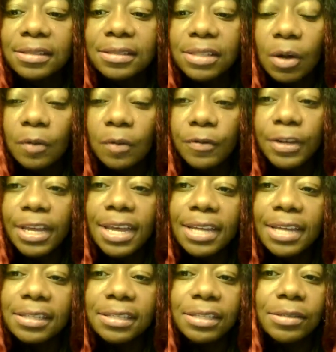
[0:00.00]
don't
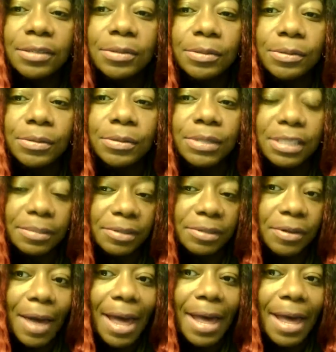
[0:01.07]
forget to
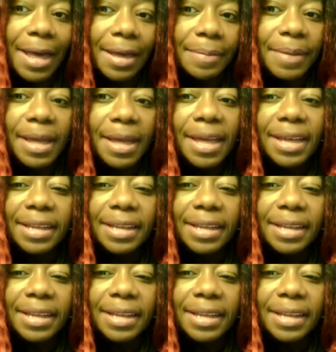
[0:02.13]
subscribe,